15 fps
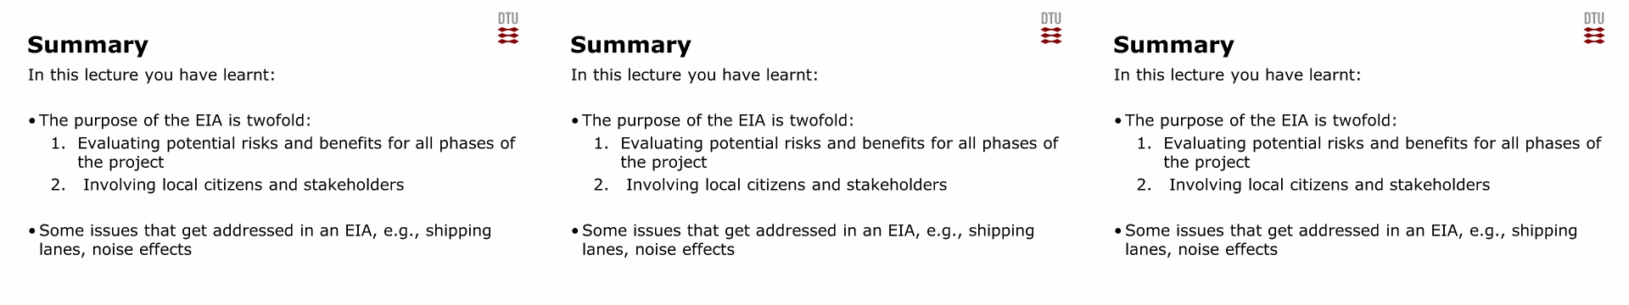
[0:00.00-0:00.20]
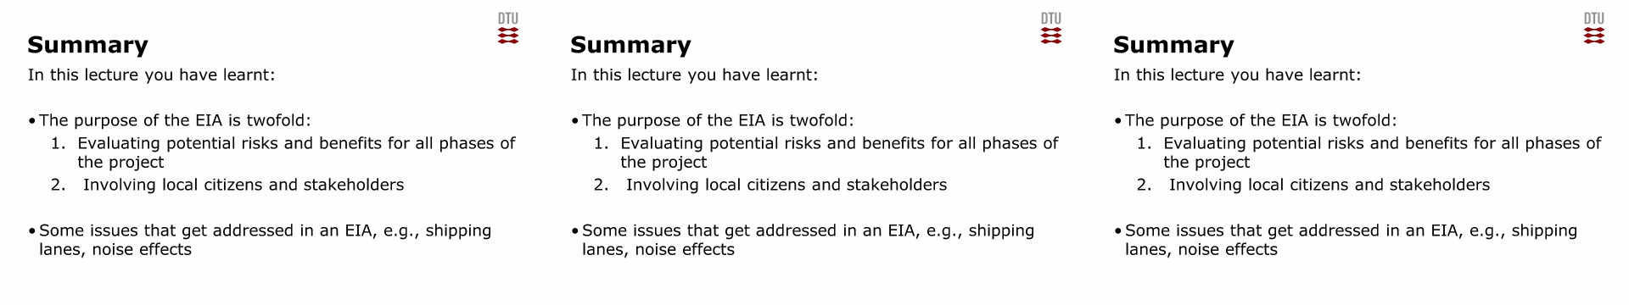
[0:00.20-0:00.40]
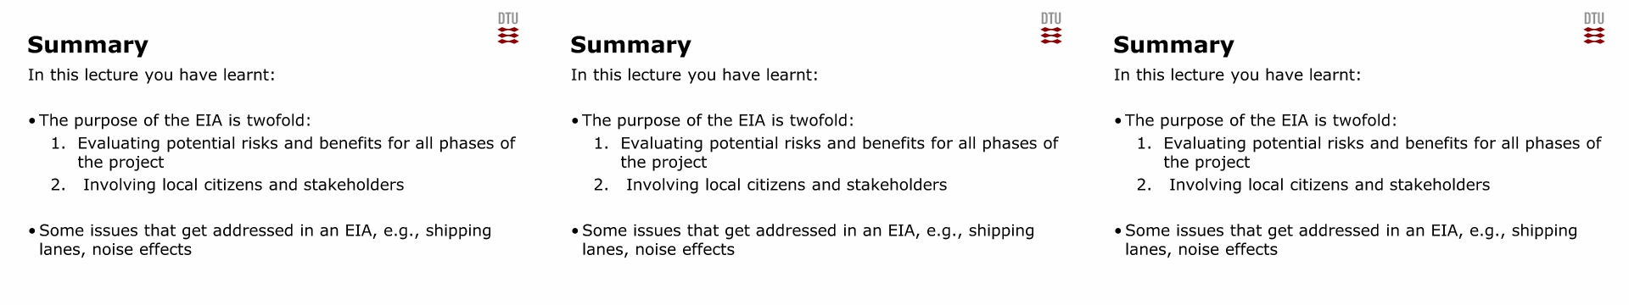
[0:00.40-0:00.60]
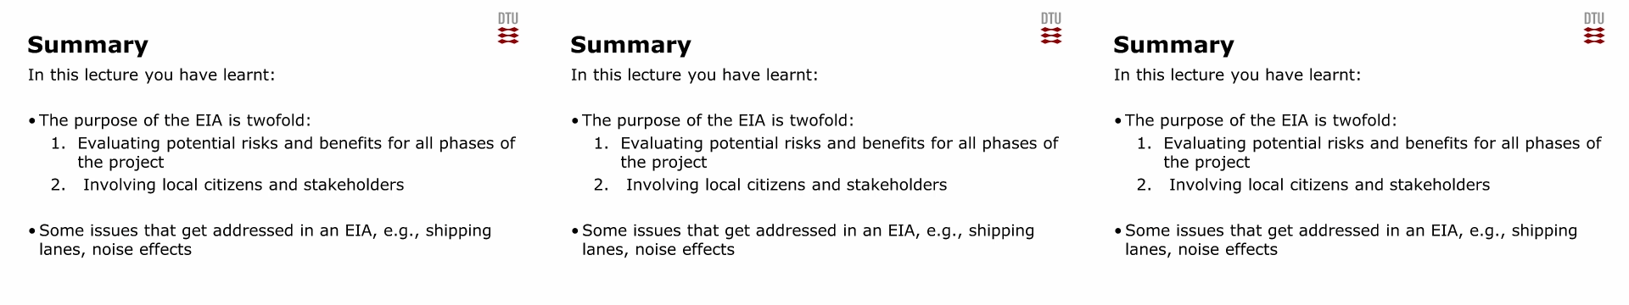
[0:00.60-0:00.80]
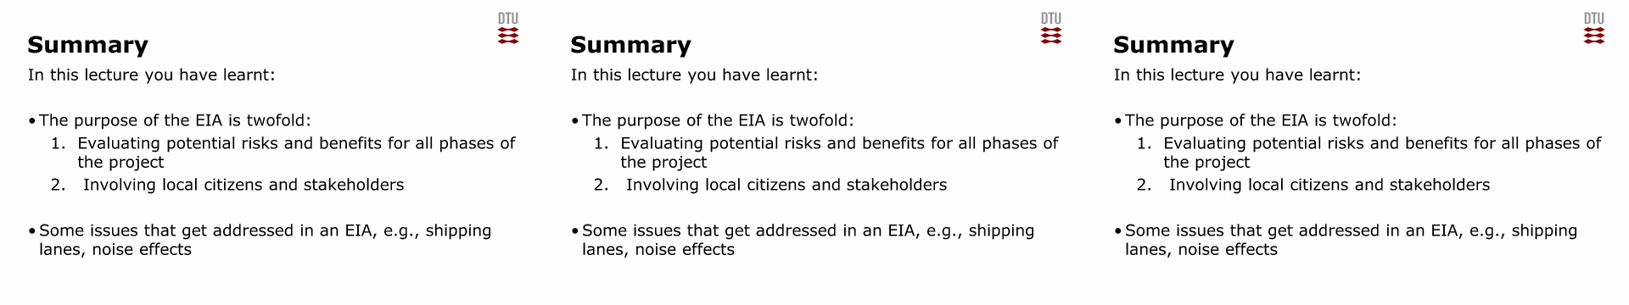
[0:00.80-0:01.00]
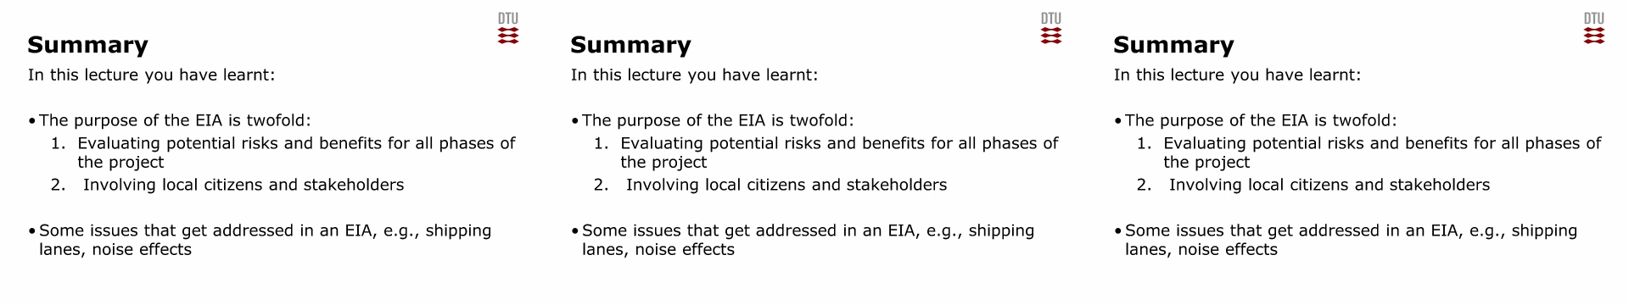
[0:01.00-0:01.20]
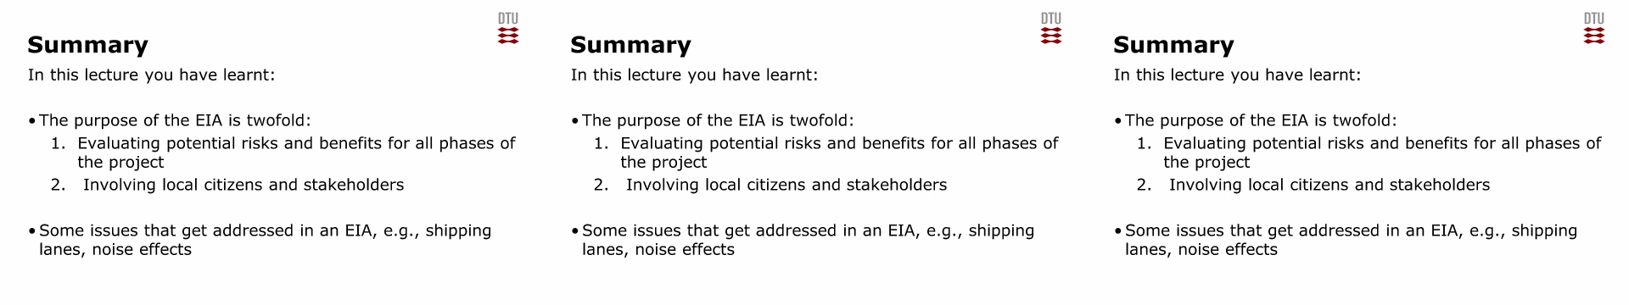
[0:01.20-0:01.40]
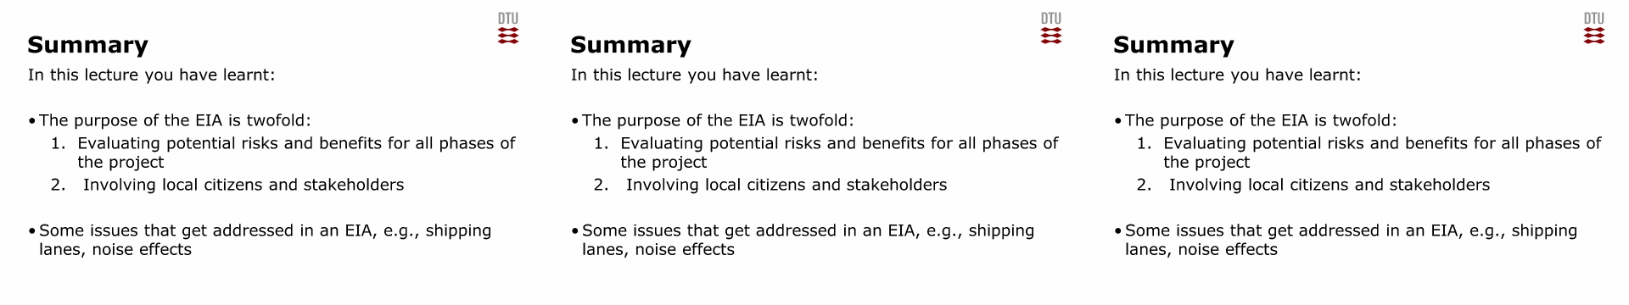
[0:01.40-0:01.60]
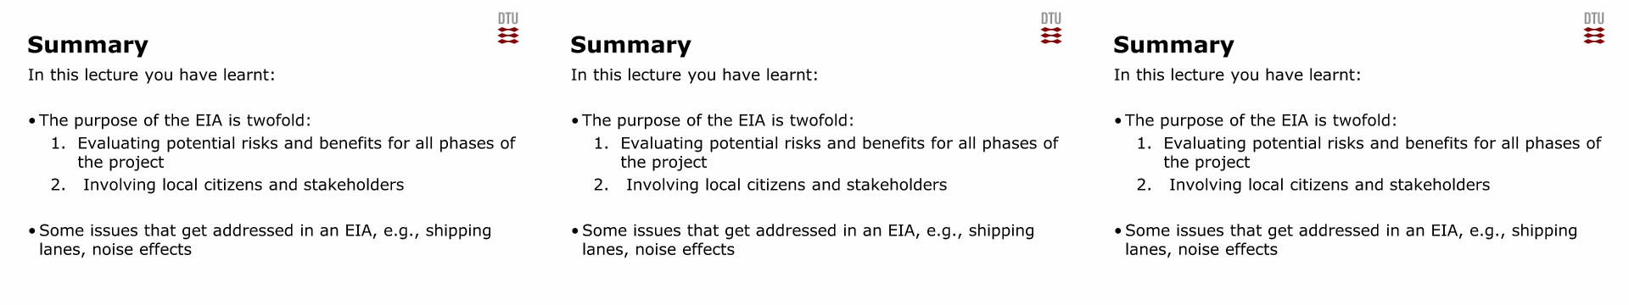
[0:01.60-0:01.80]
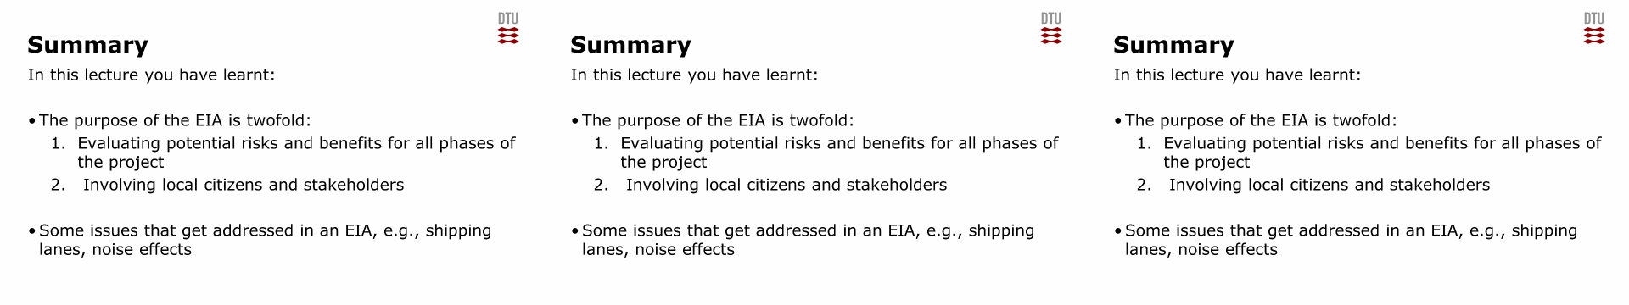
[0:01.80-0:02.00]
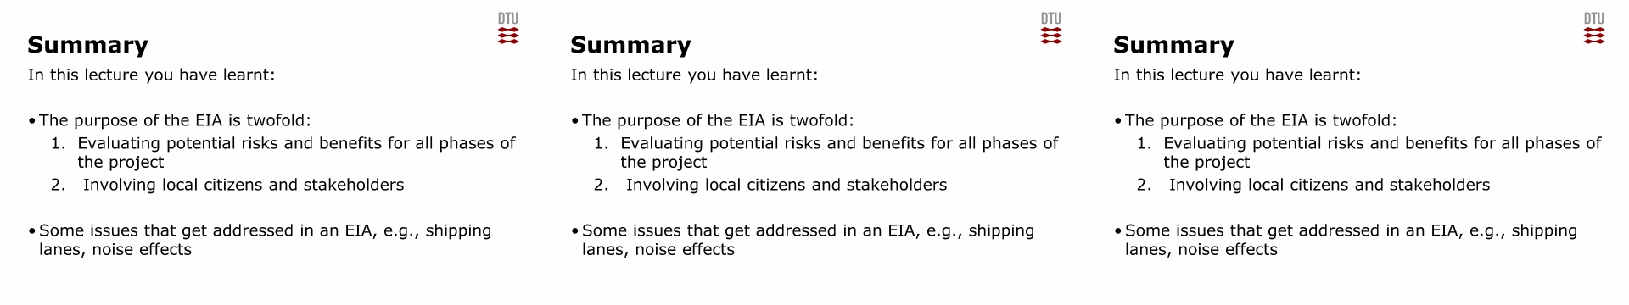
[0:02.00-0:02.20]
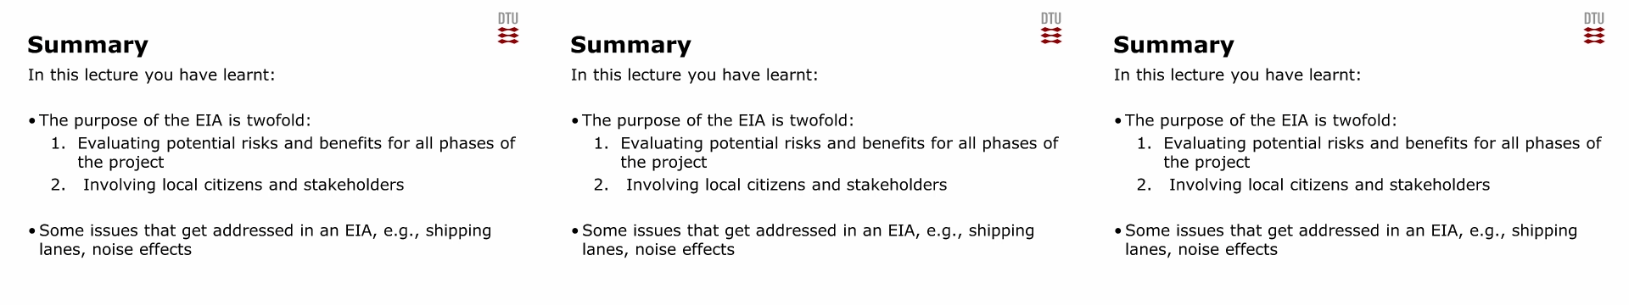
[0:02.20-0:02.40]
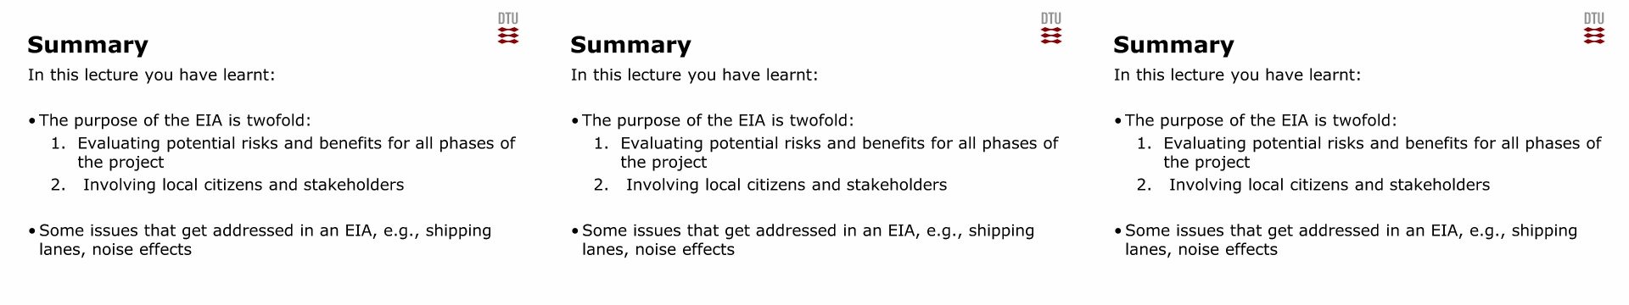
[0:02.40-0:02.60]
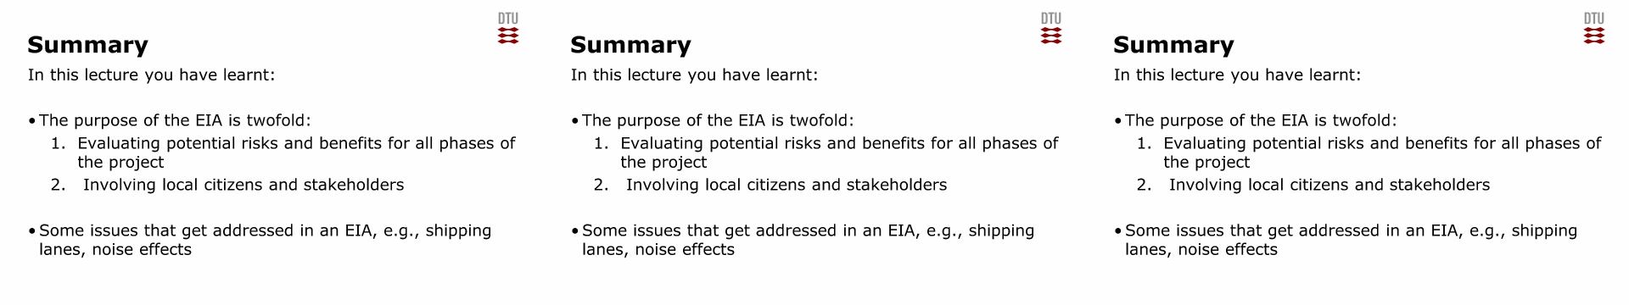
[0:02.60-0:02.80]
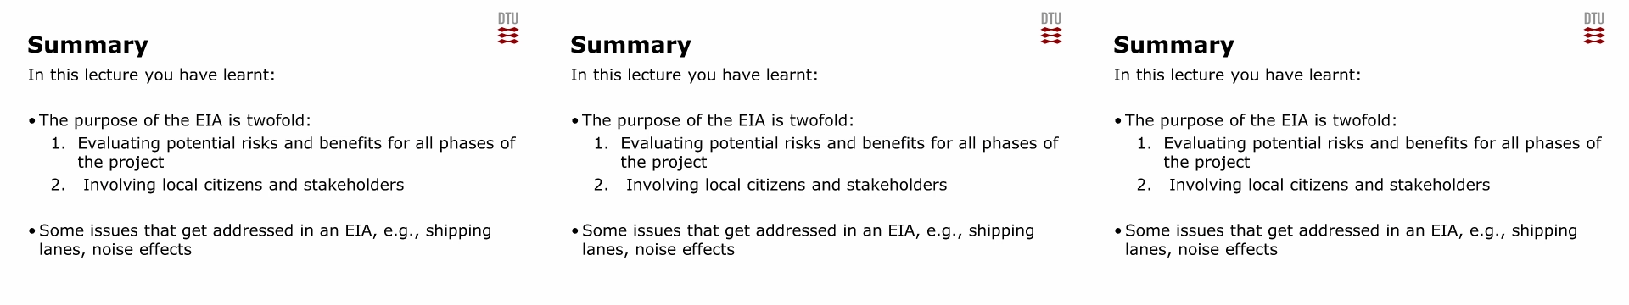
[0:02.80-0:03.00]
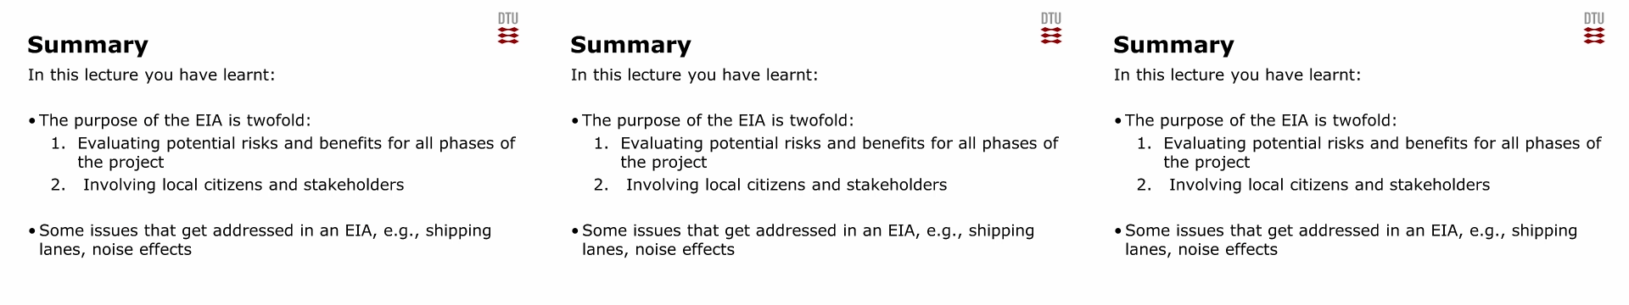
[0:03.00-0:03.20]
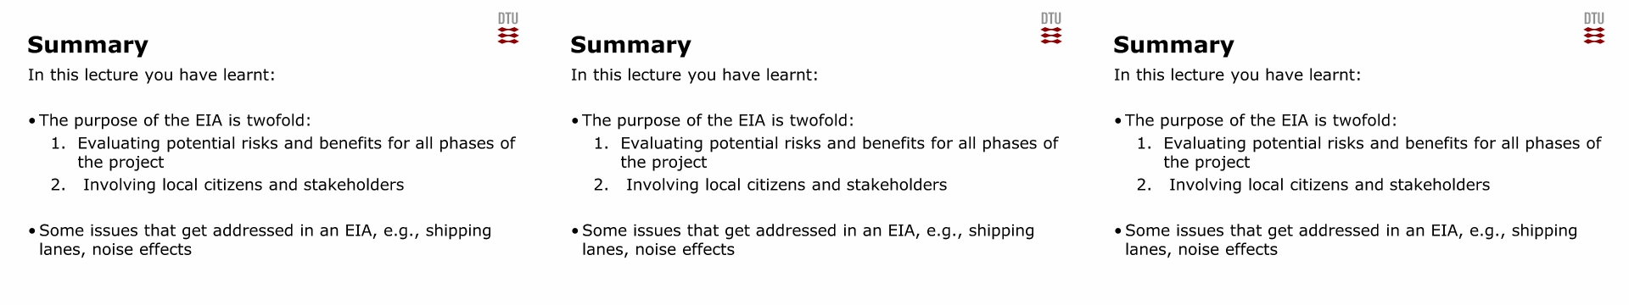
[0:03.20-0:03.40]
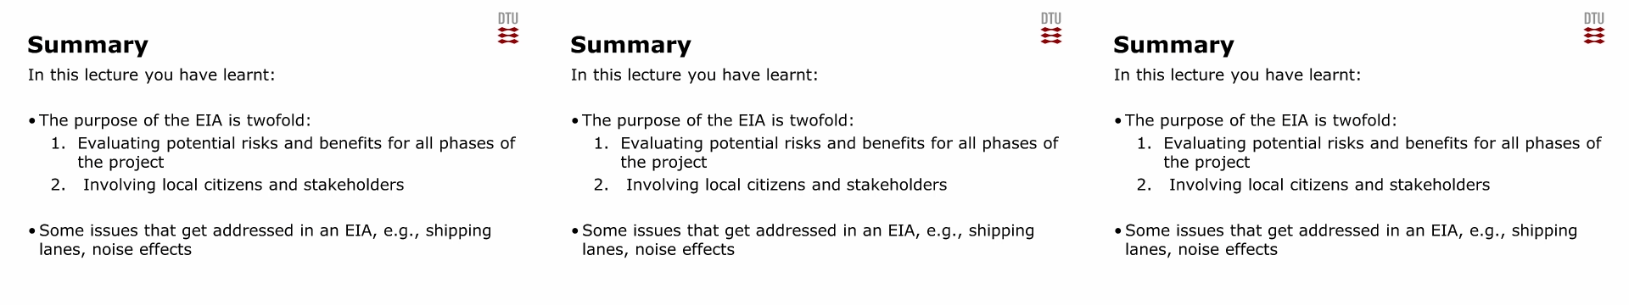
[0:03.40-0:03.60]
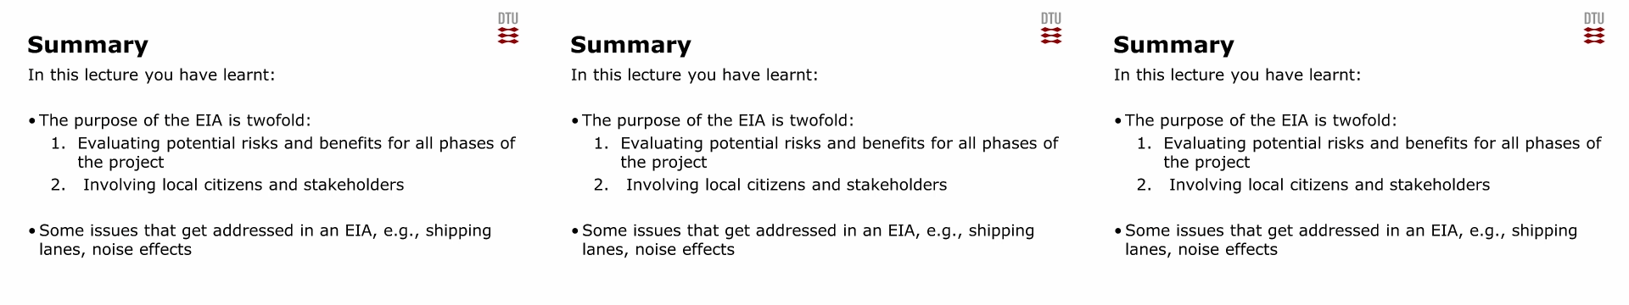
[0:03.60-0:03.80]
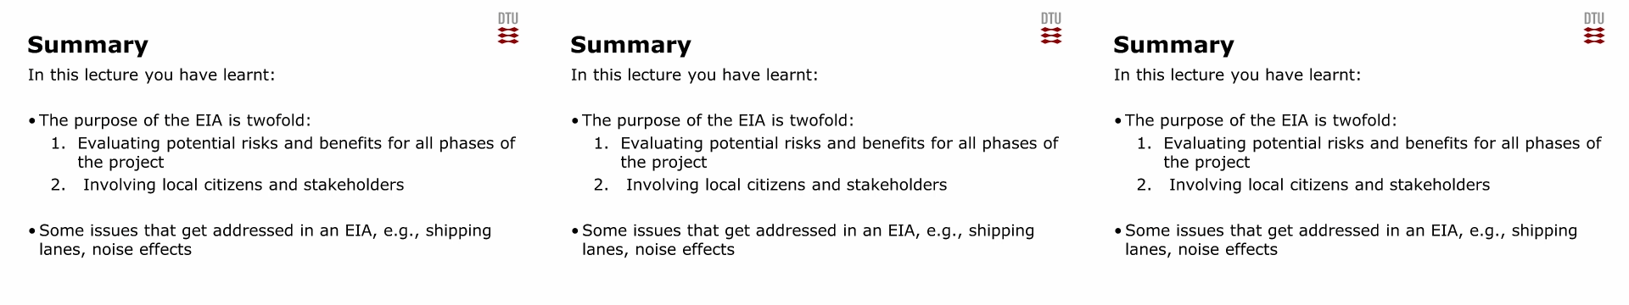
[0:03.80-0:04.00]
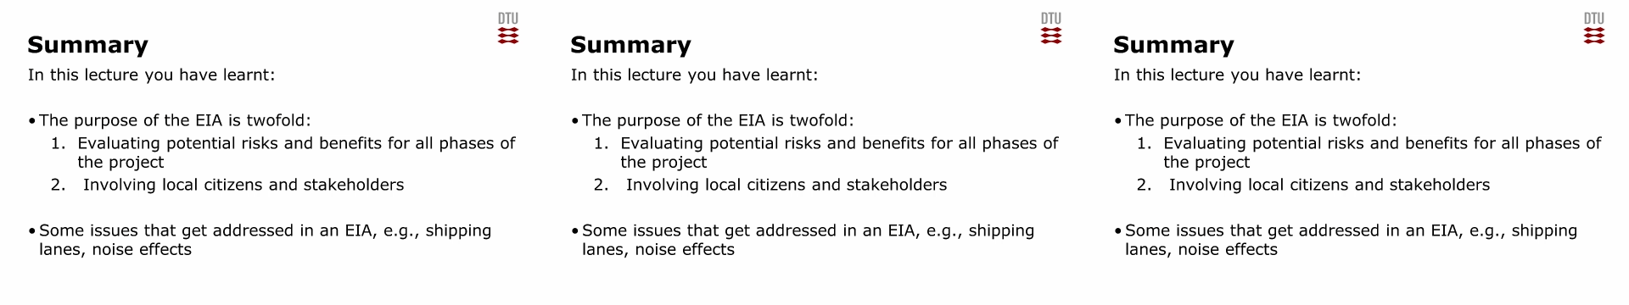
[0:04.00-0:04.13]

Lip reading: Nobody's mouth can be seen.